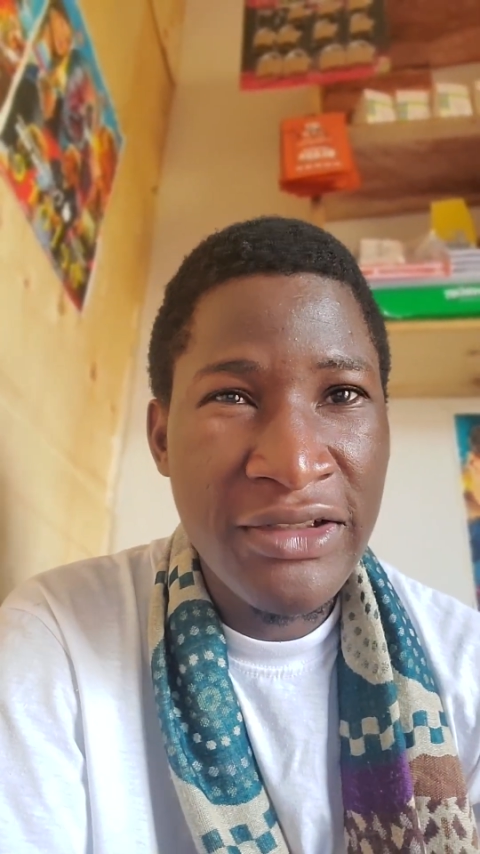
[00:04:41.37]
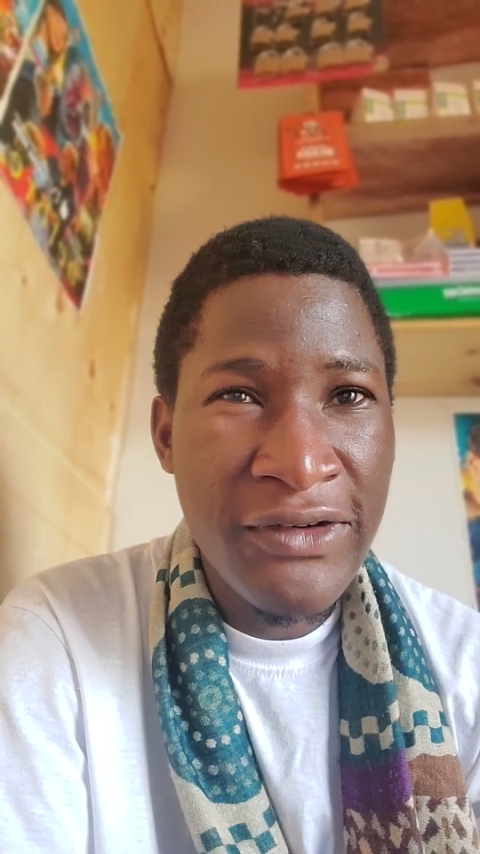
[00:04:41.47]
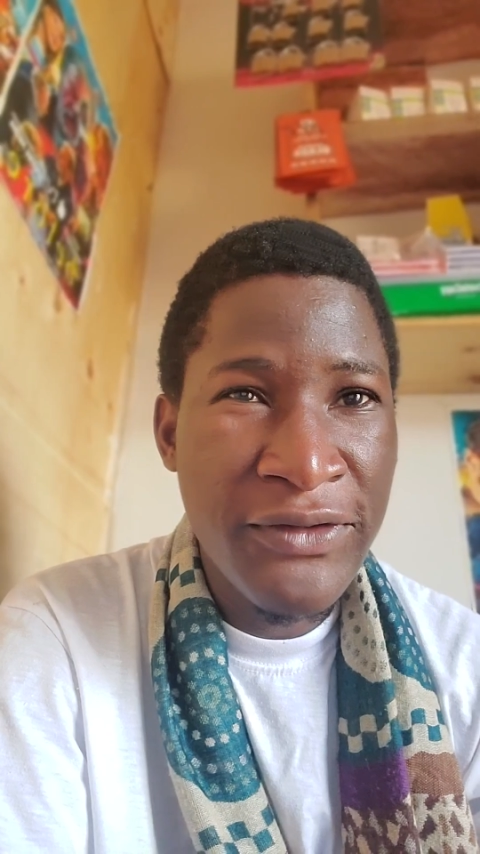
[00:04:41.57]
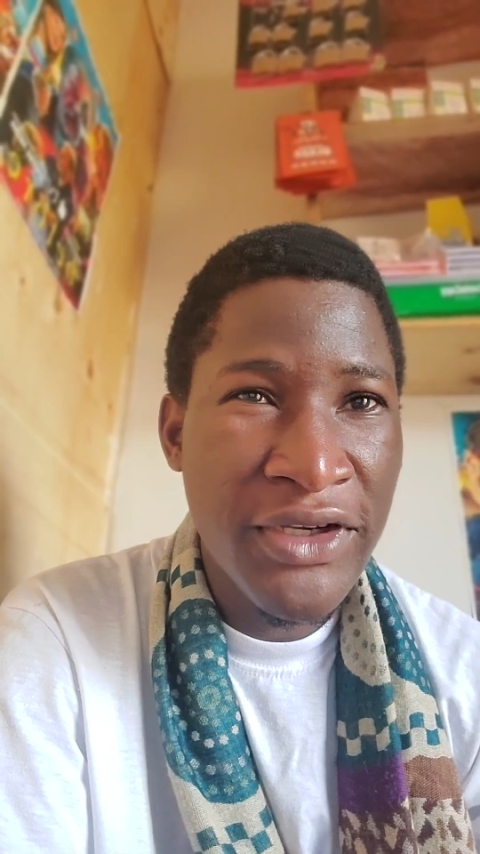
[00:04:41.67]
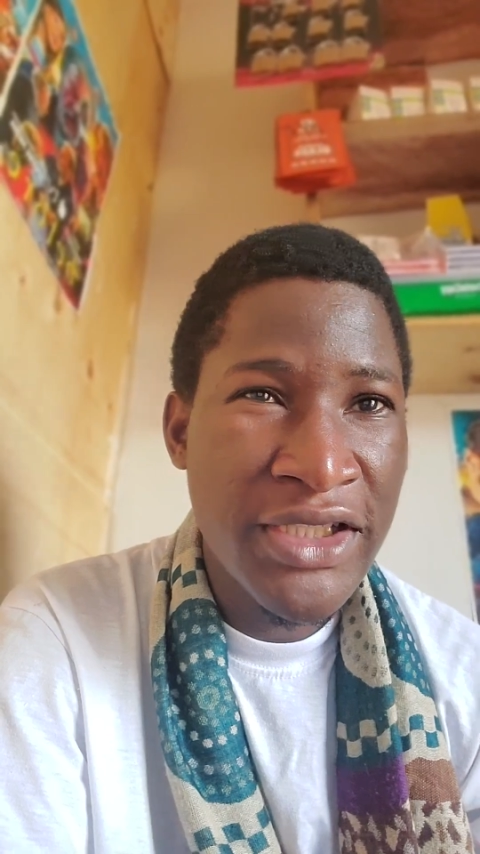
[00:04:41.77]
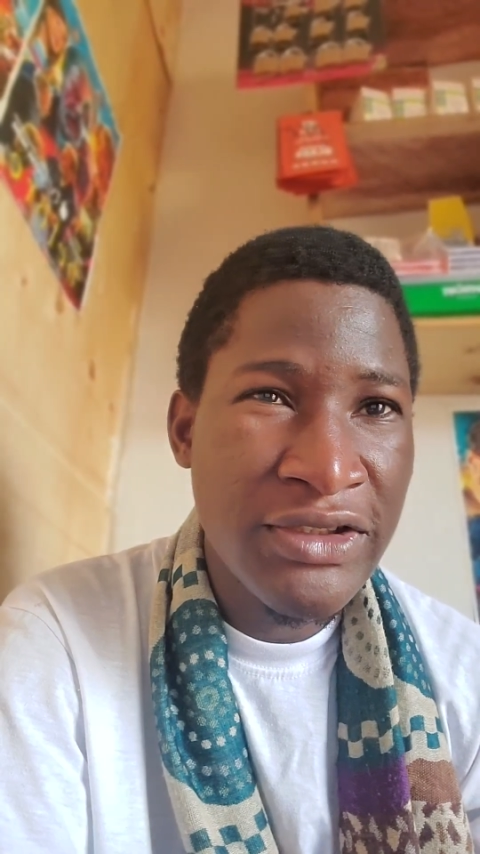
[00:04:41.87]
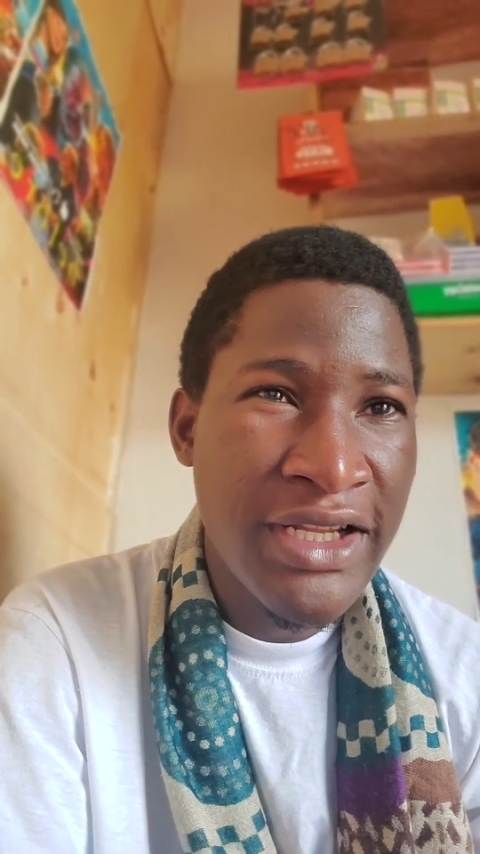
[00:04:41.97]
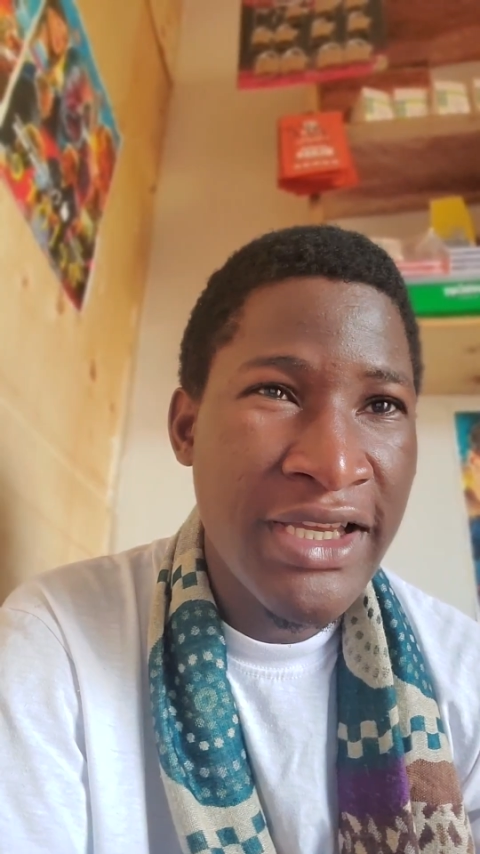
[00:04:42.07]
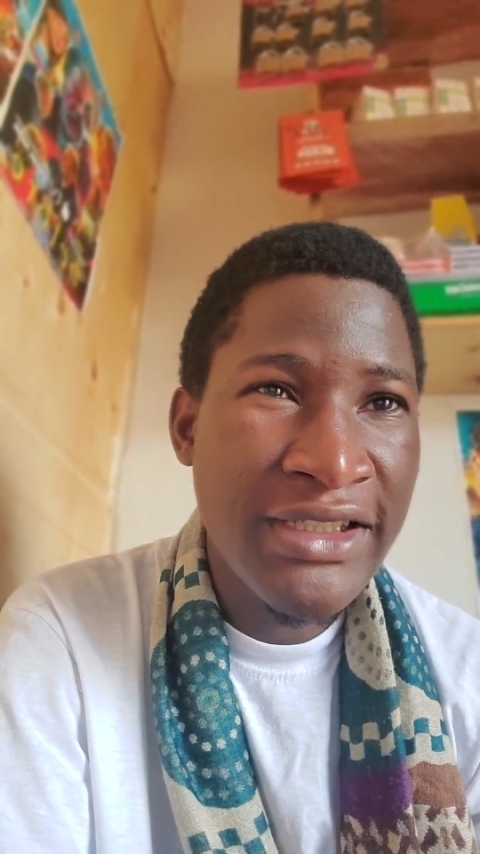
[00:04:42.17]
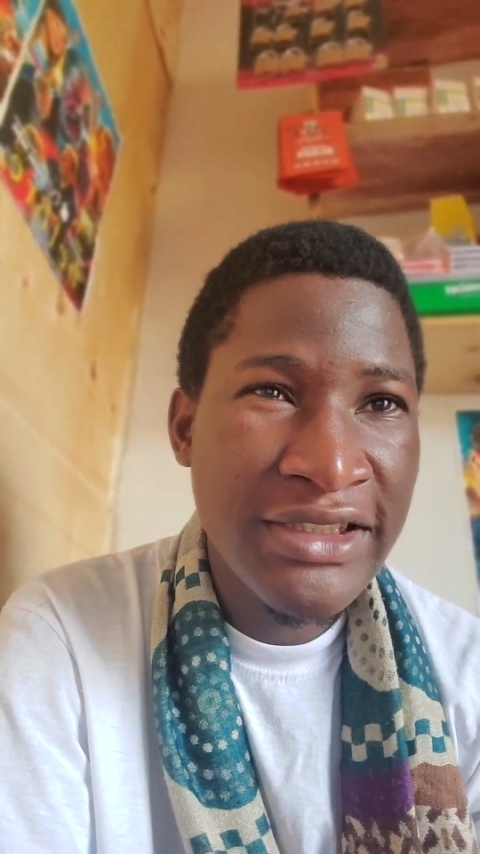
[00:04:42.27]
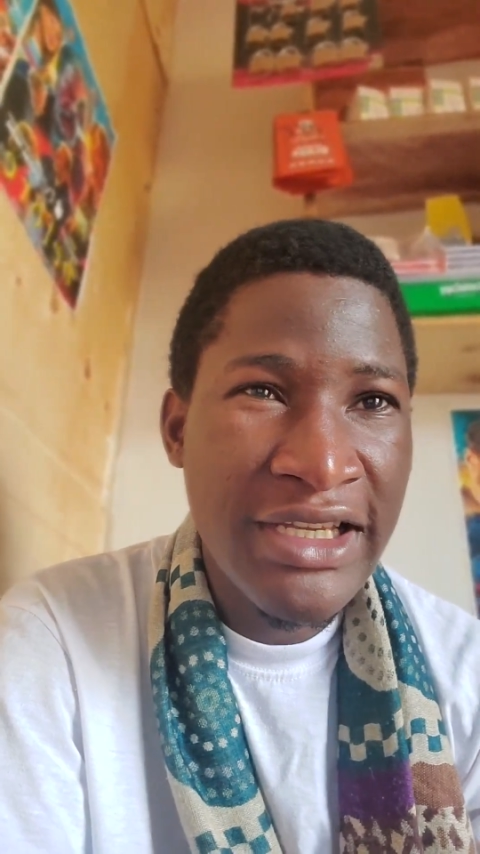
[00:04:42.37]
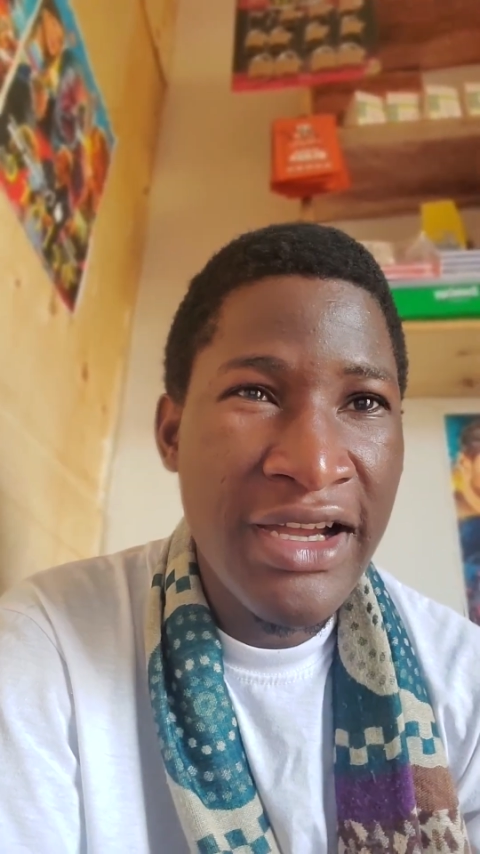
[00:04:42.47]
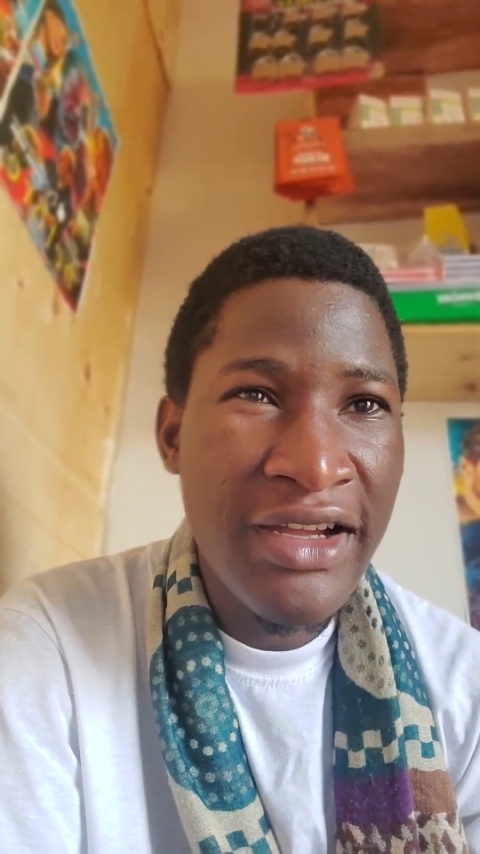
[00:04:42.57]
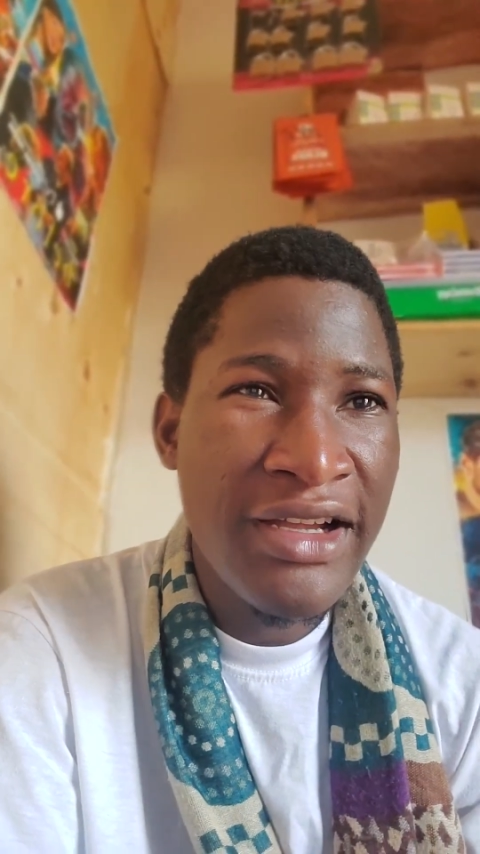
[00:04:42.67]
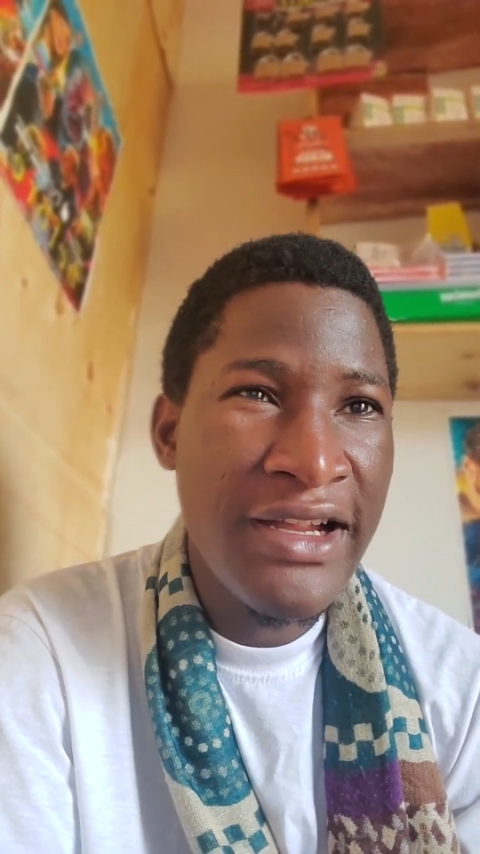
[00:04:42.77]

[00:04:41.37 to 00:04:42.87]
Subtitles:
Don't forget to like, share,